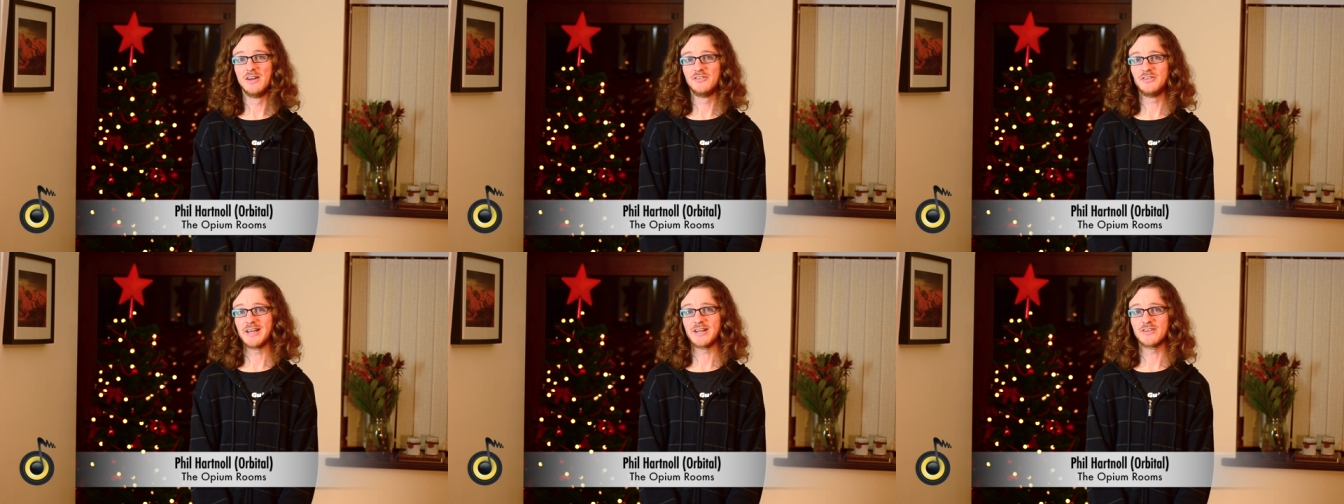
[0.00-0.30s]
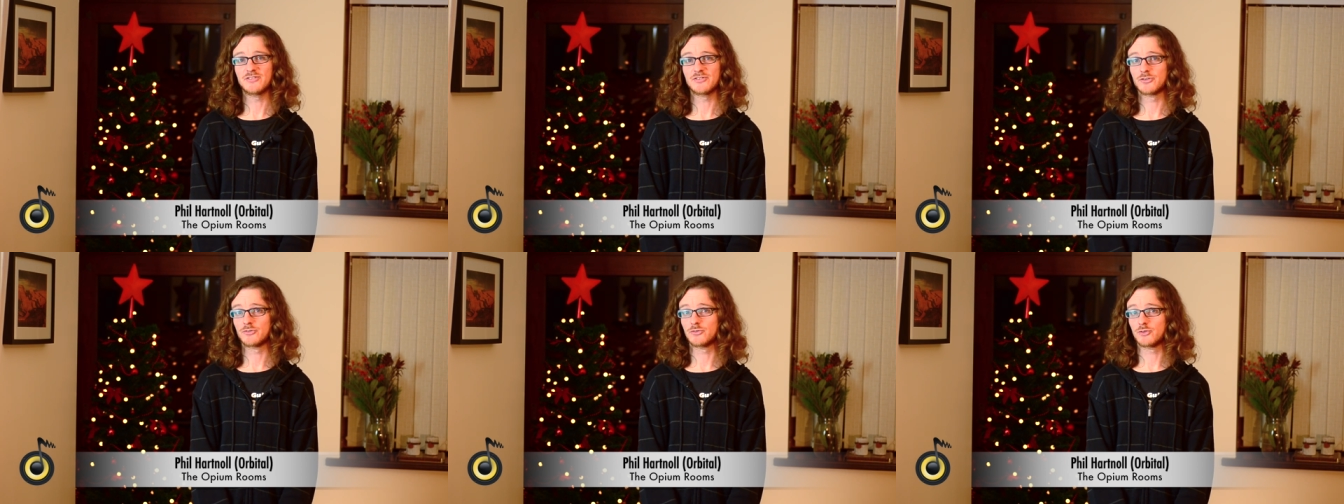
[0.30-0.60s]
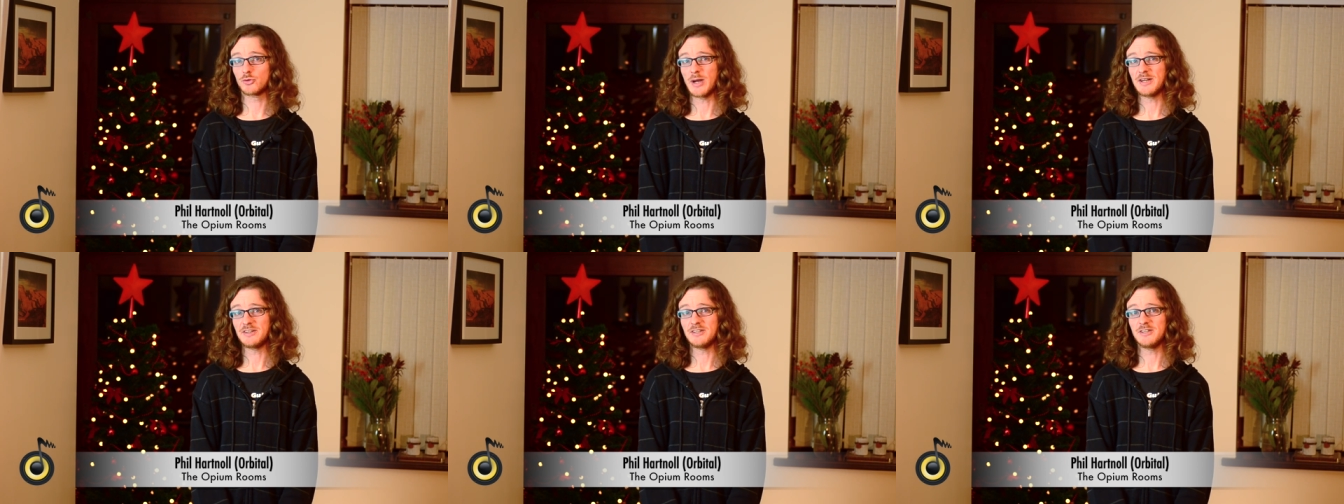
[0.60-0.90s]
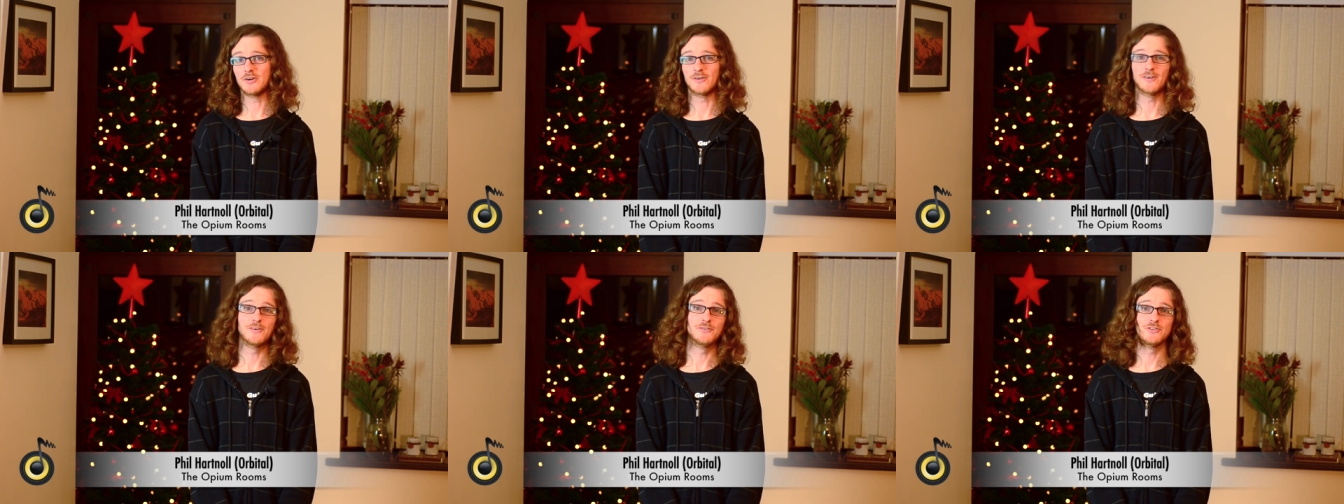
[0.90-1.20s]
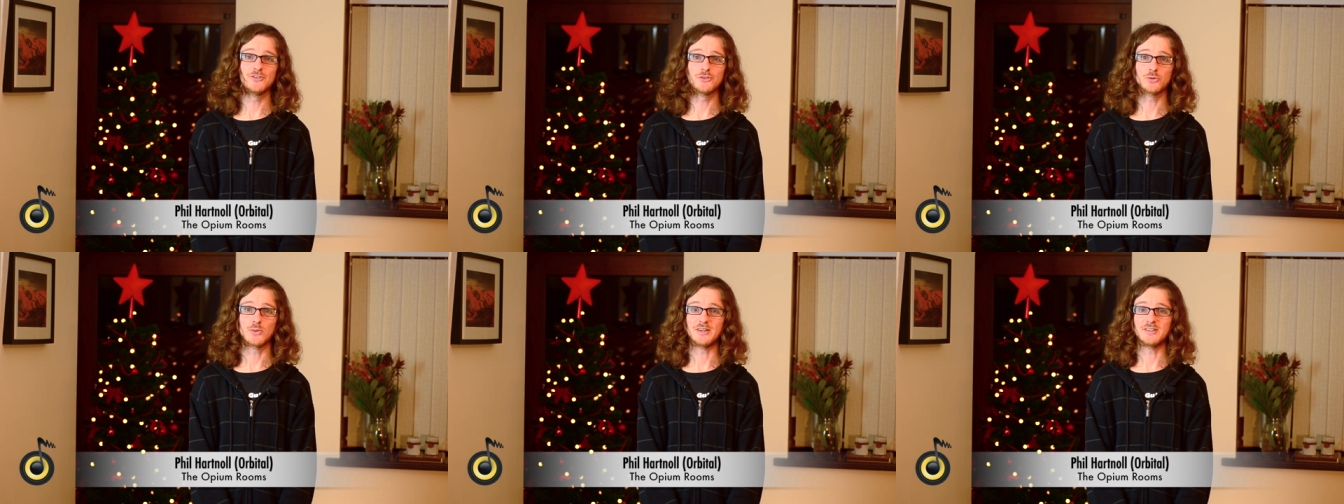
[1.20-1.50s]
Tickets €20 Euro
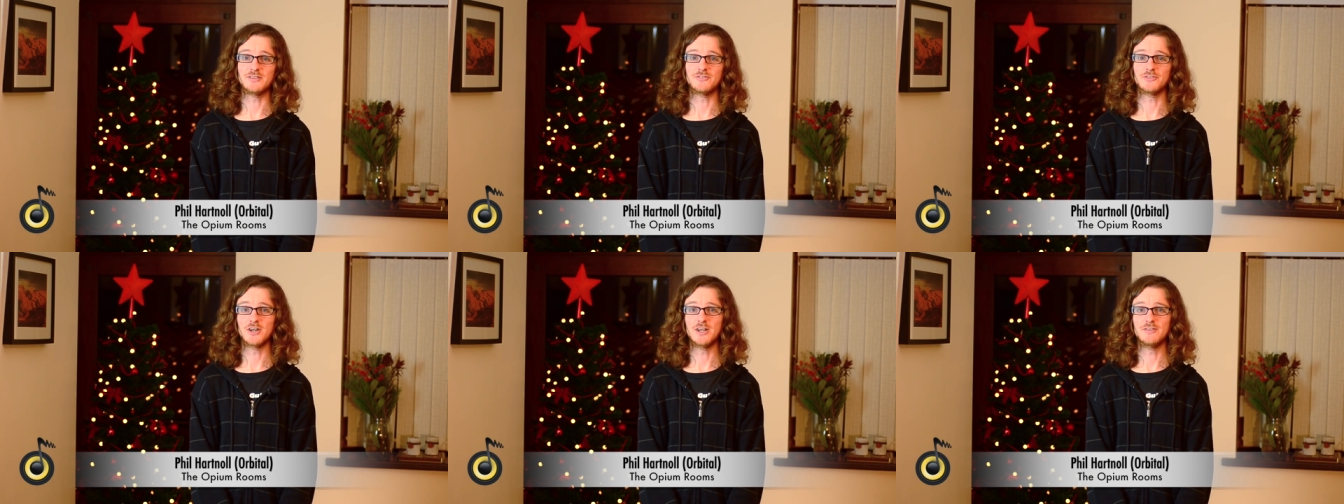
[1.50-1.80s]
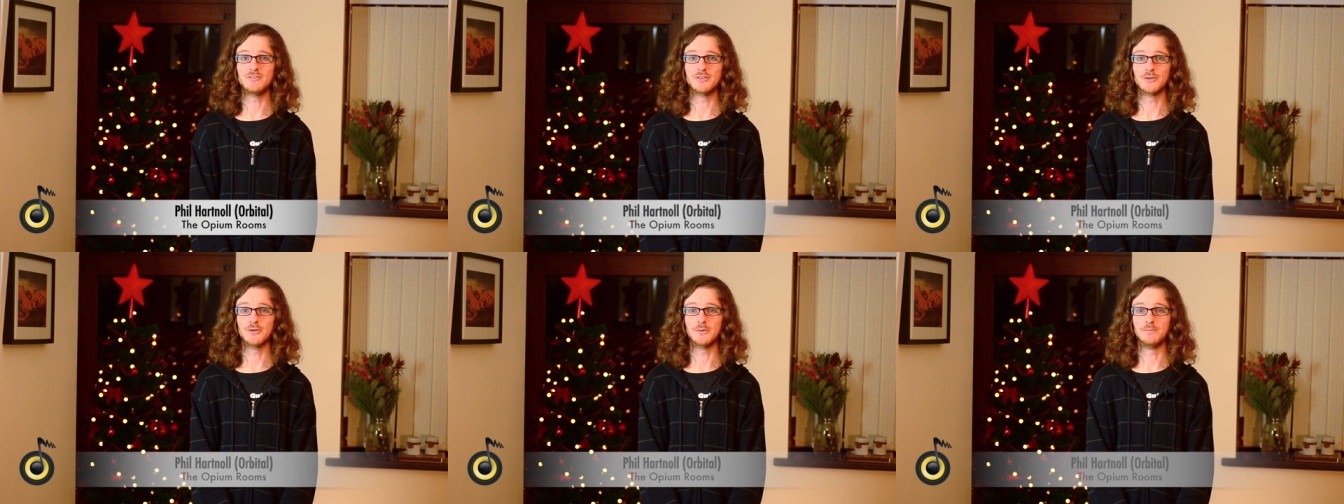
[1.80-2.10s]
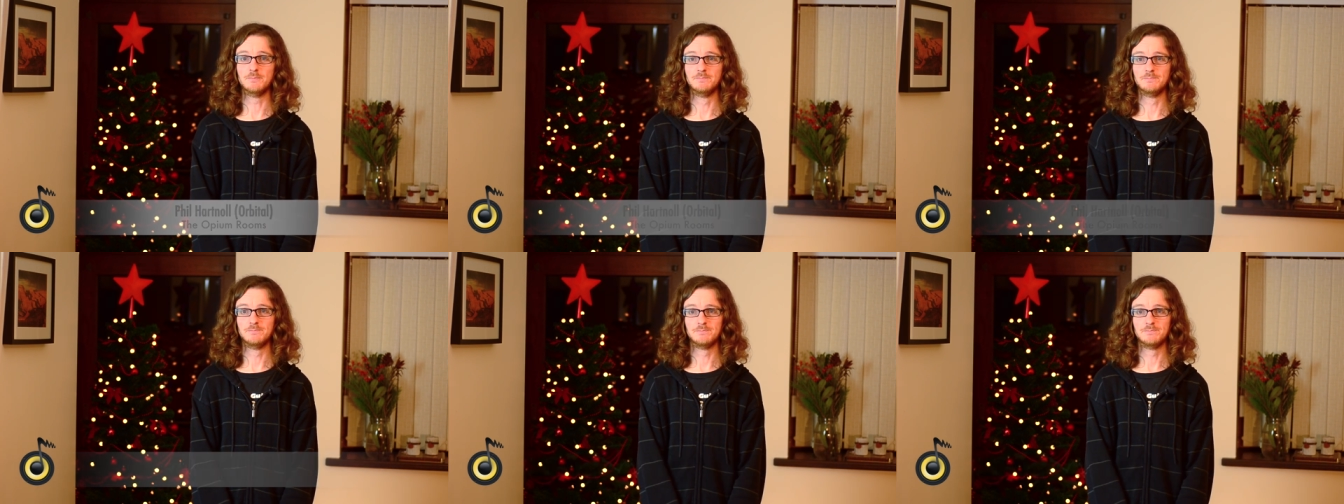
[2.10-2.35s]
to €25.